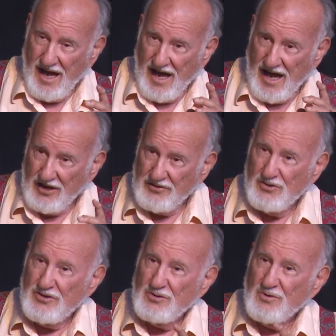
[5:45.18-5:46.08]
I'll know
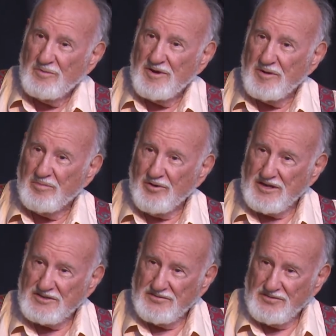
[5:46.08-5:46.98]
you want me to
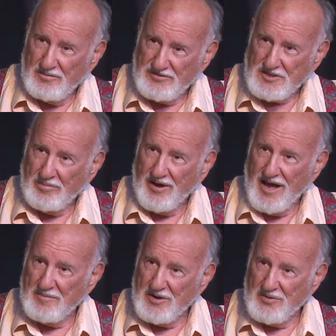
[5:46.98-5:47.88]
preach if you
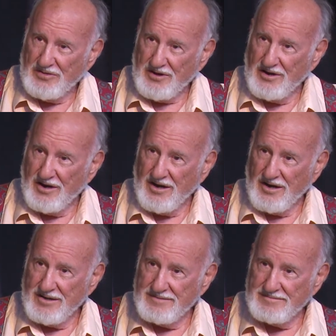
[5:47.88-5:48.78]
supply me with a
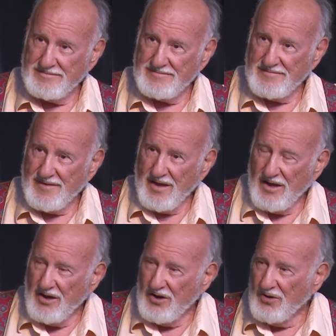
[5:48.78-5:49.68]
car.
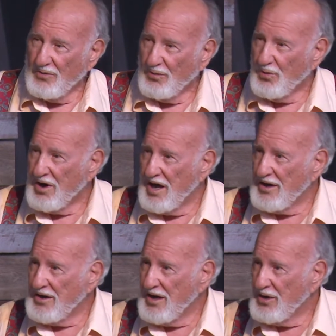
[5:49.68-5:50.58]

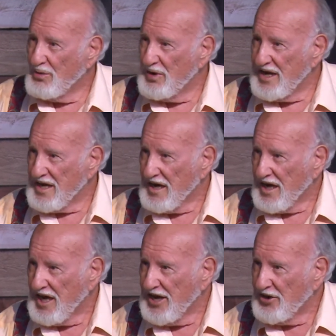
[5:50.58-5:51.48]
1 week
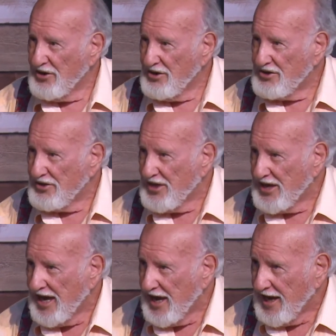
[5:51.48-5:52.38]
later to the
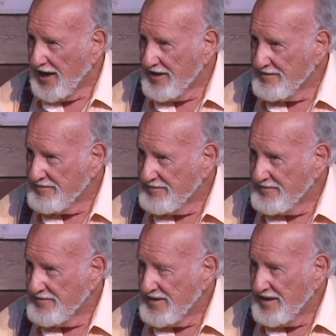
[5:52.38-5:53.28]
day,
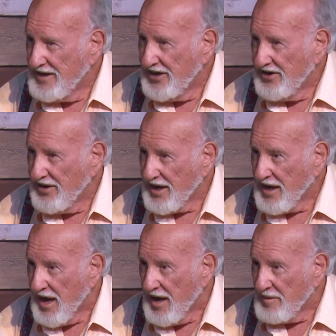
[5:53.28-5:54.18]
here it
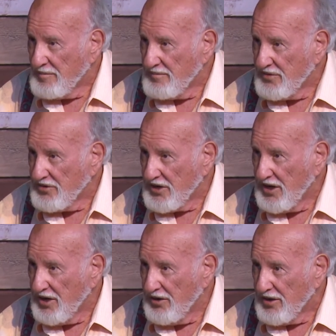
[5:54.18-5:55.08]
came. You could
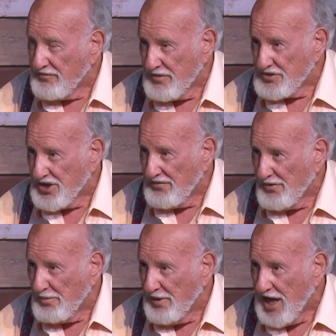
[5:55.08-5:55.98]
hear it for
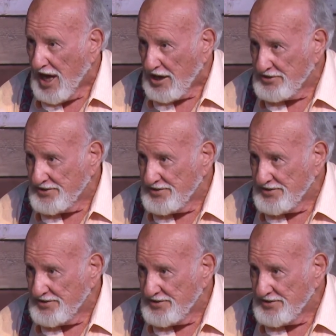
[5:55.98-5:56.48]
several blocks.